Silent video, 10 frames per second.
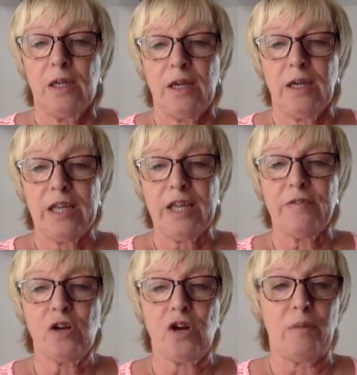
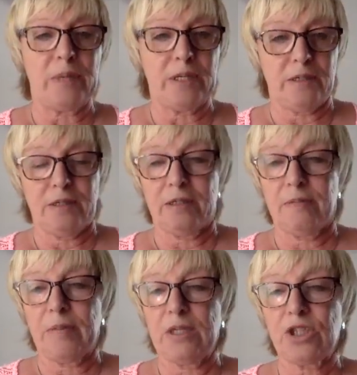Leave a comment
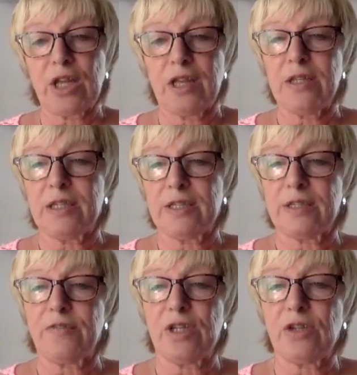and share
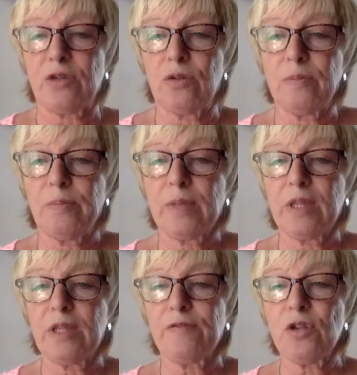this video.
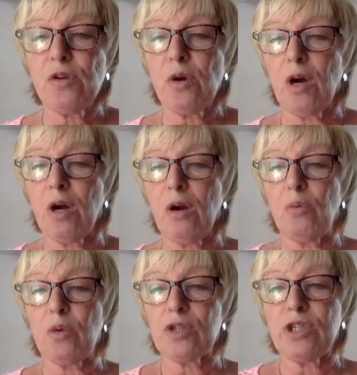And if you are
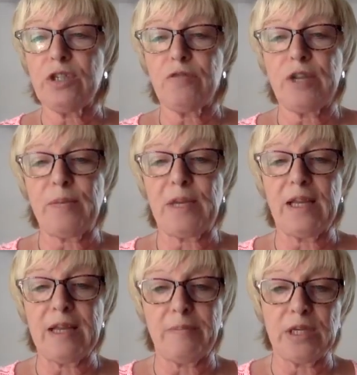watching the
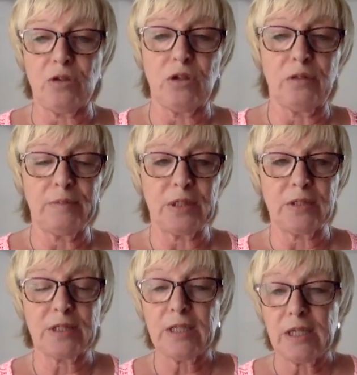replay, let me know.
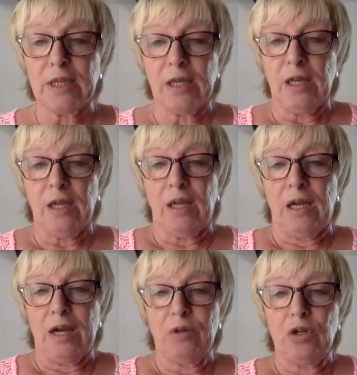But
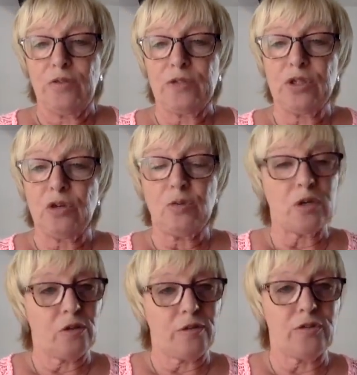I would love to know
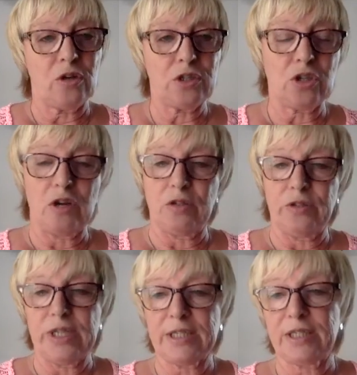what your thoughts are
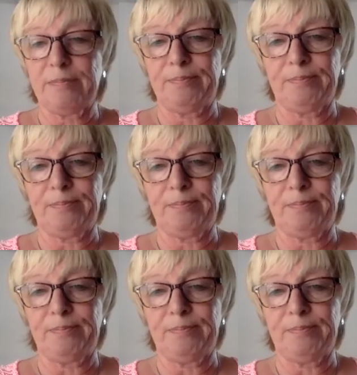on this.